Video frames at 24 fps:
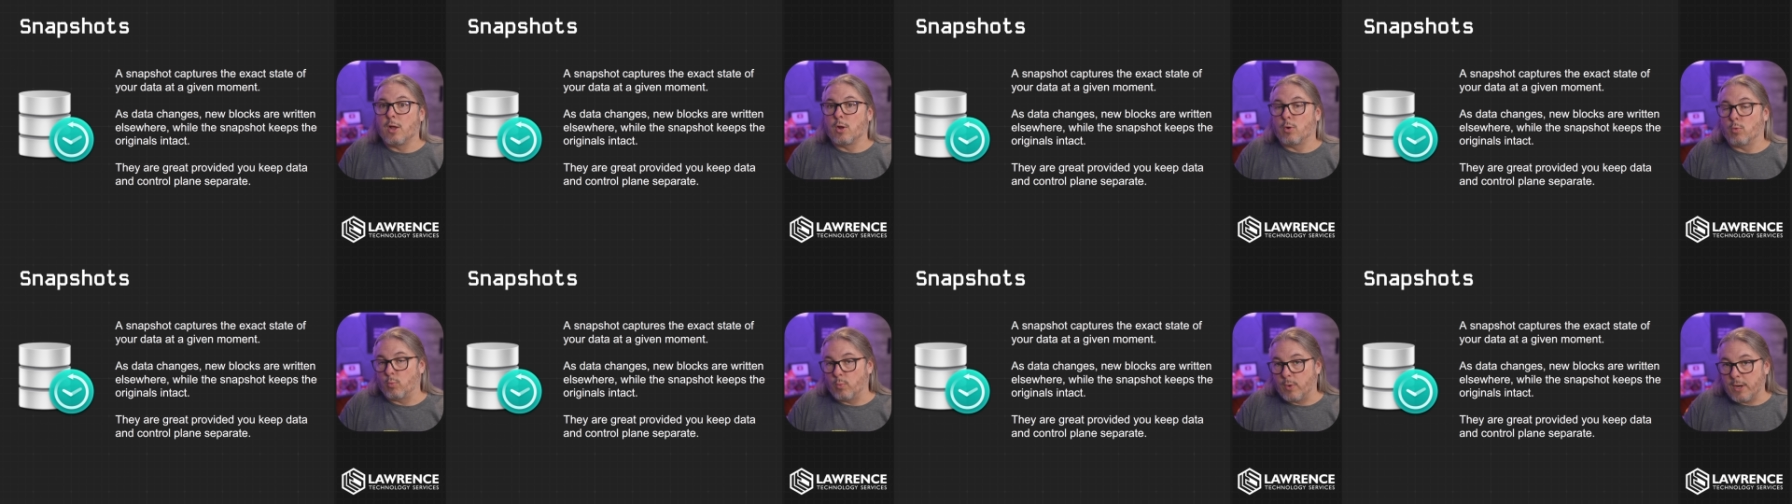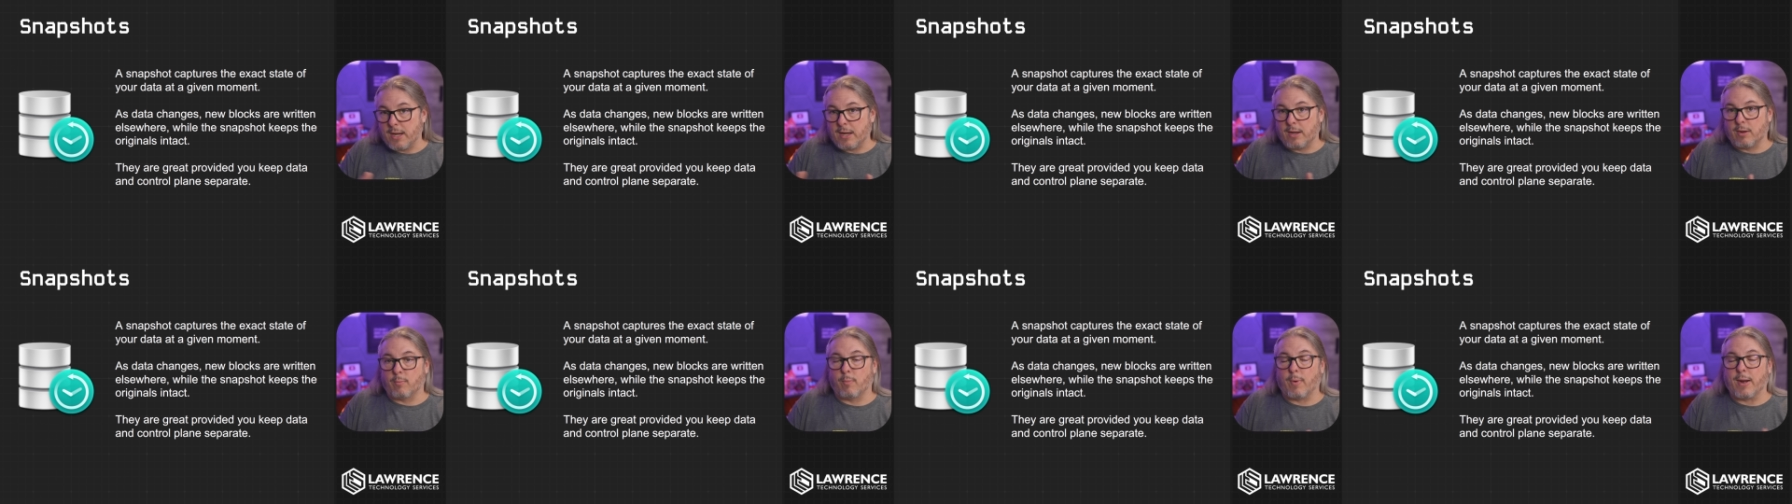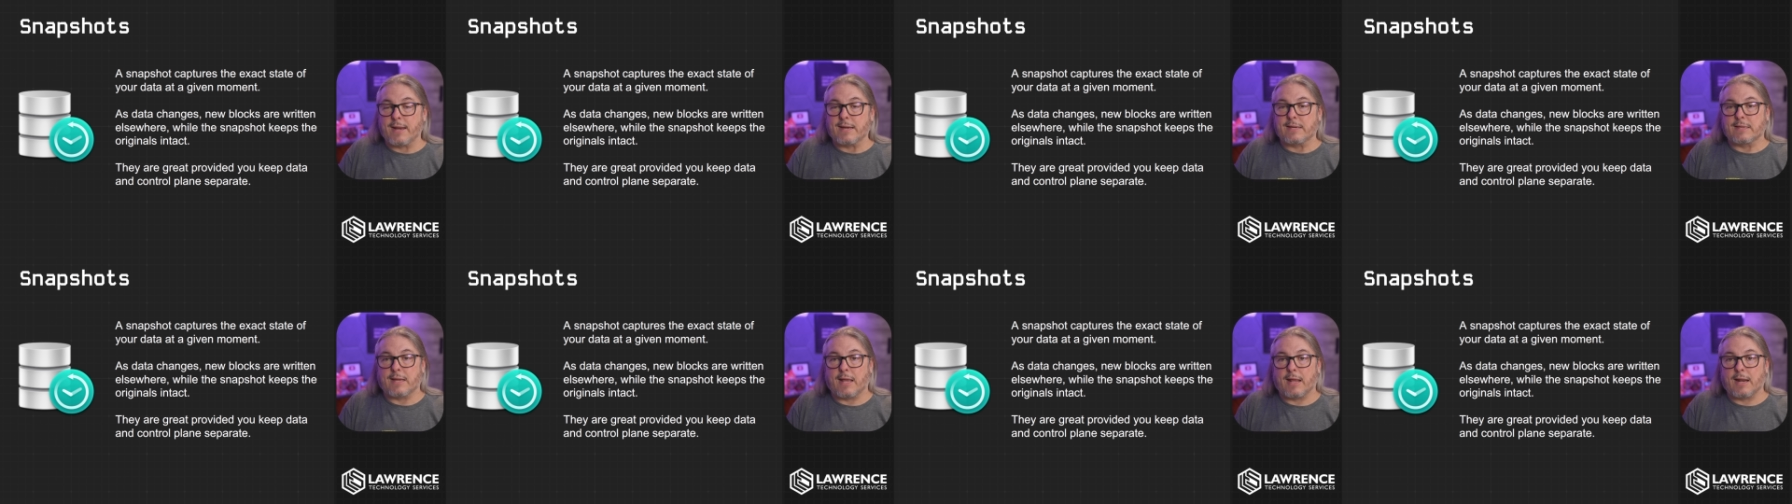read and
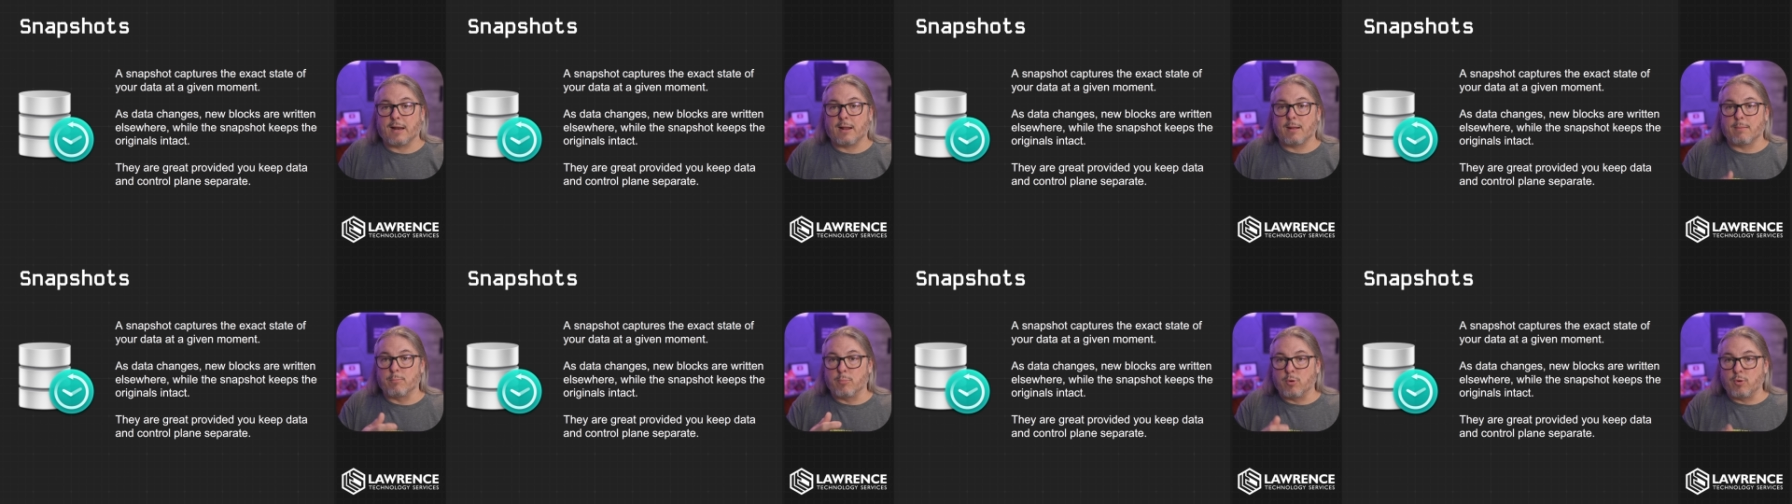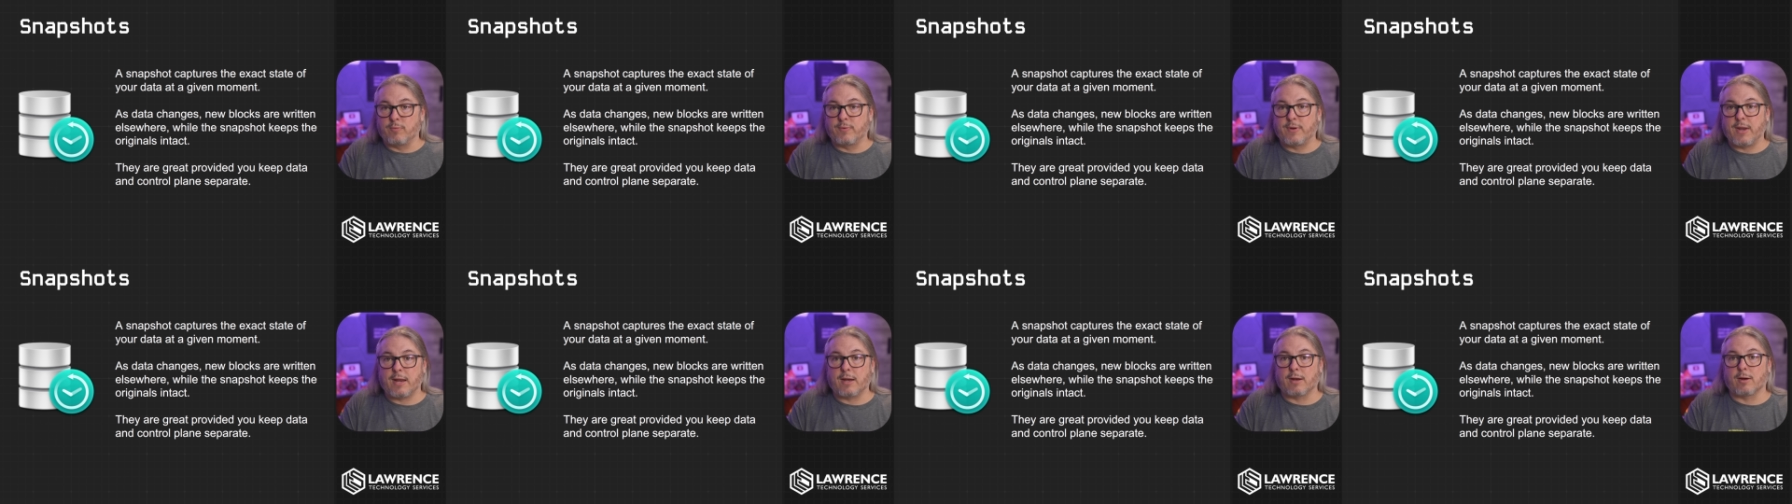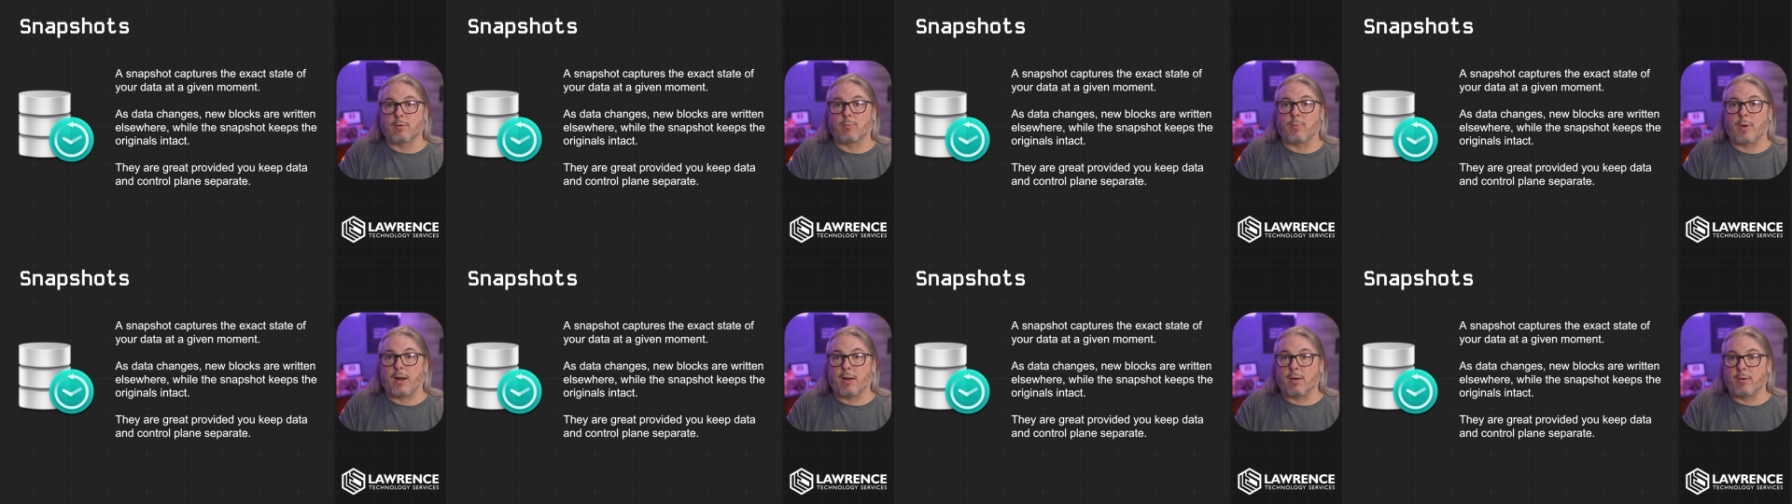write data, move data
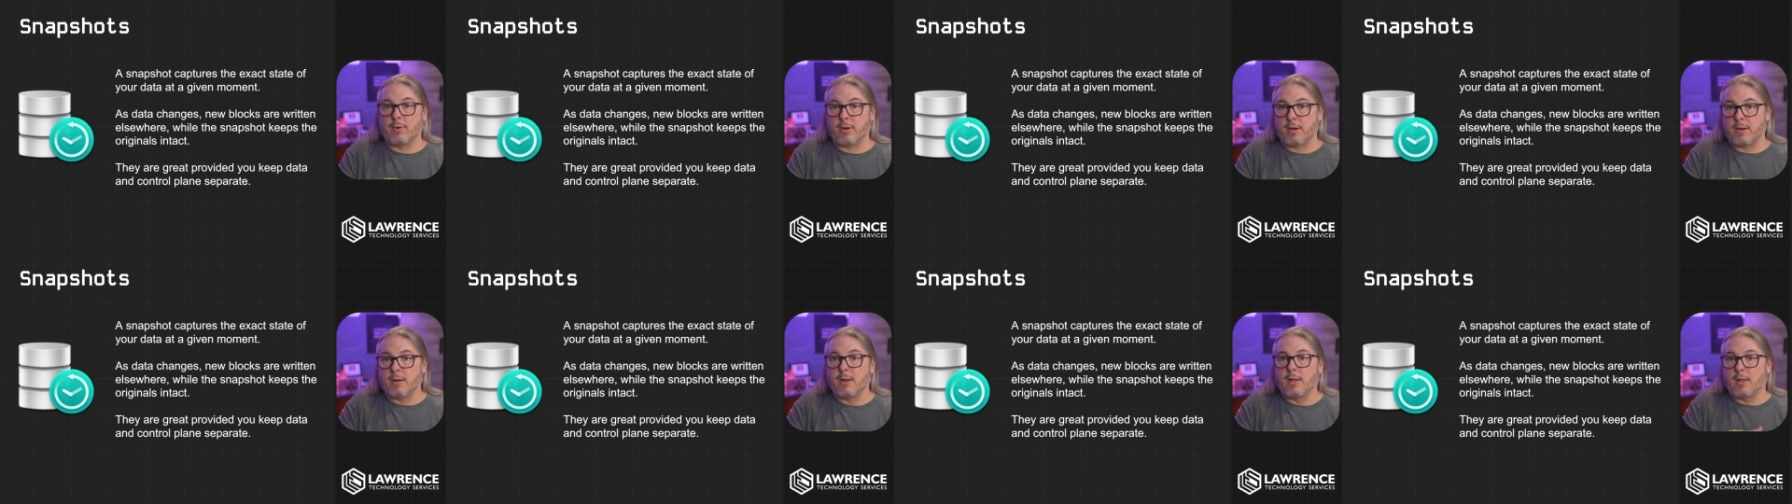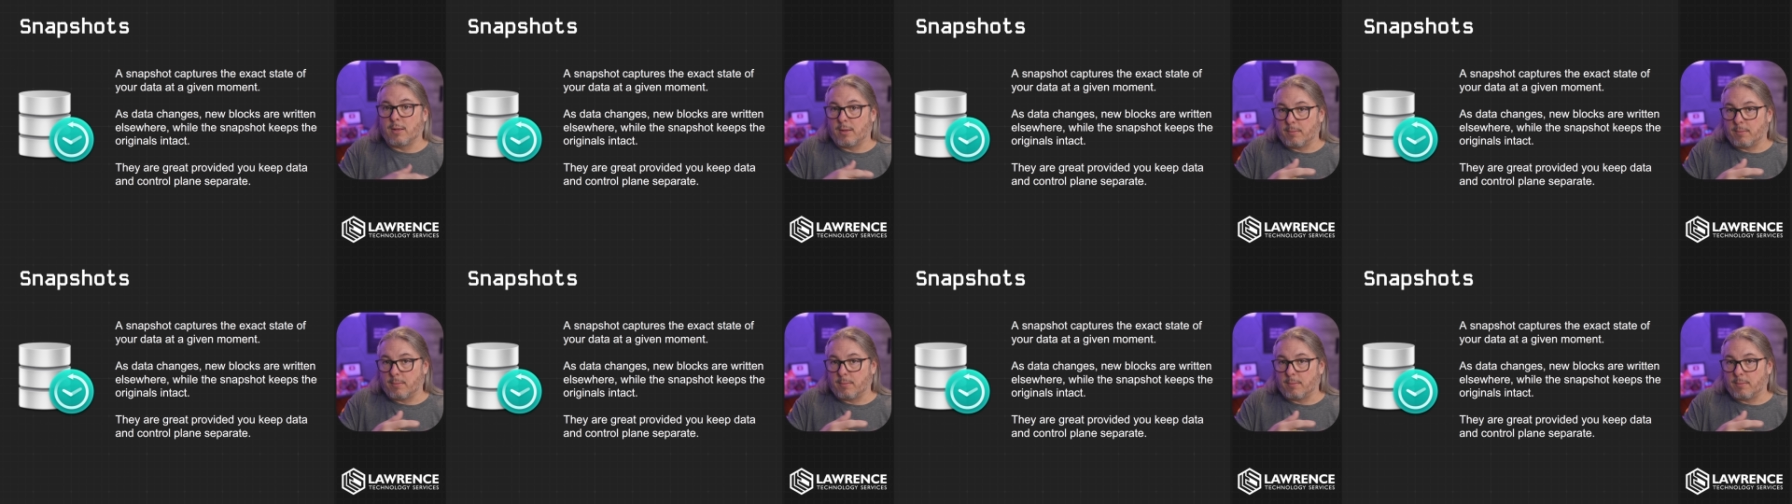around and